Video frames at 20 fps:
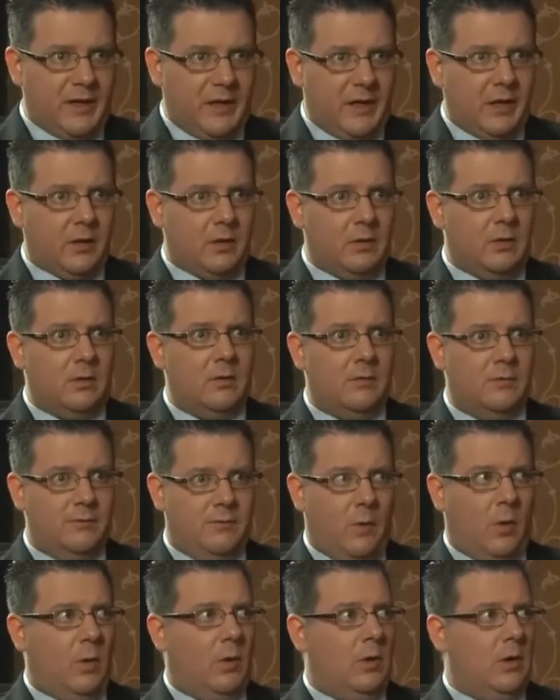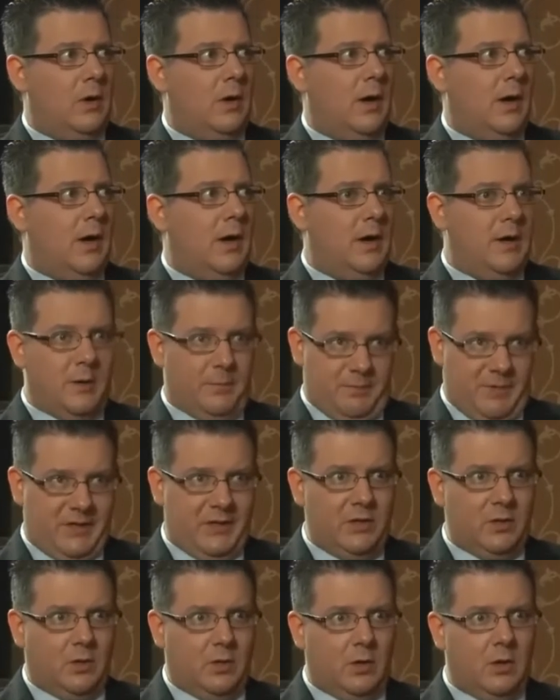here for uh, an
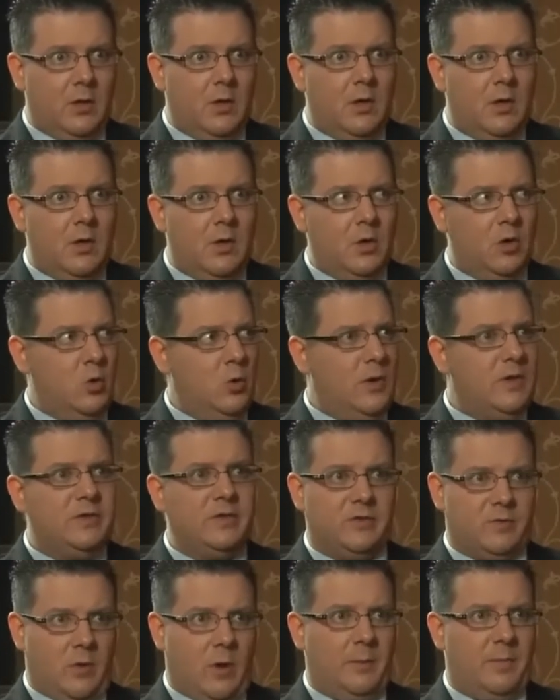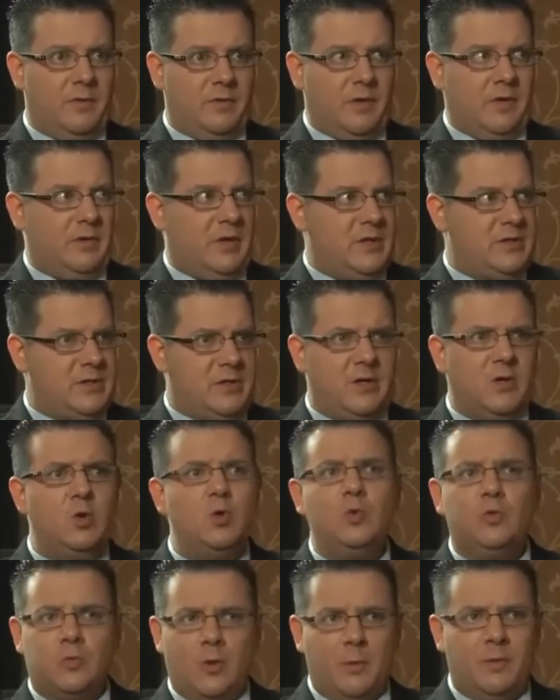appeal, who is this representation and
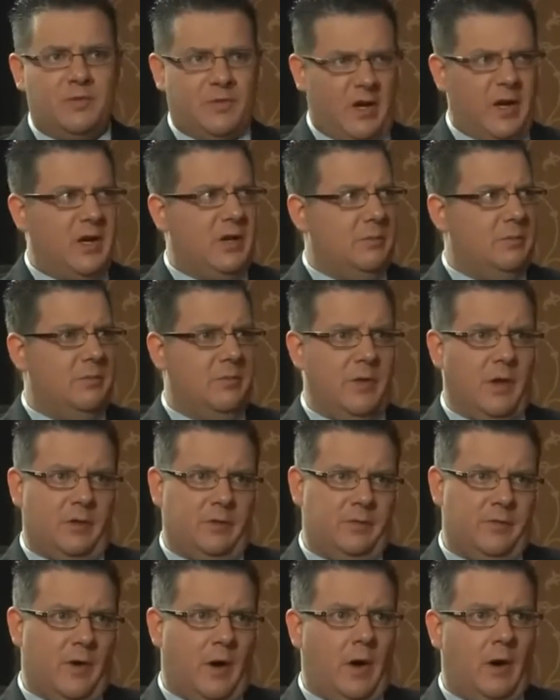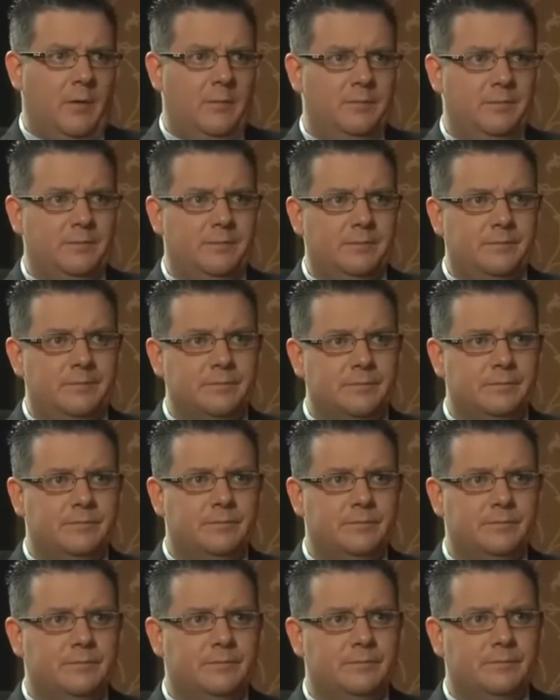who's represented him thus far?
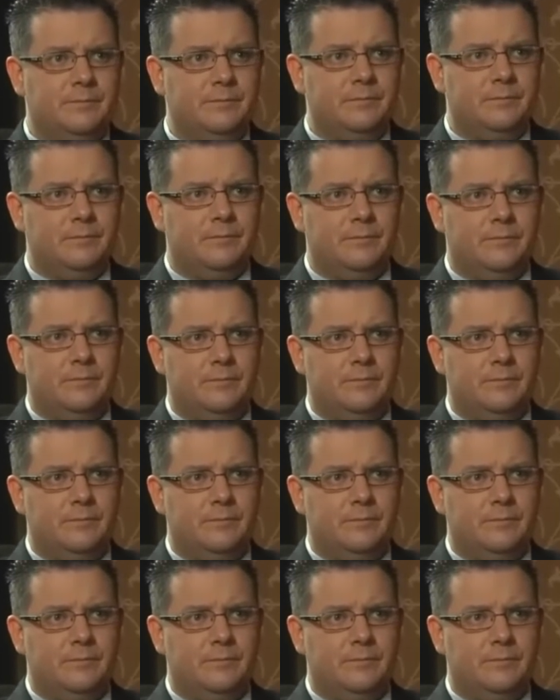Well, right now,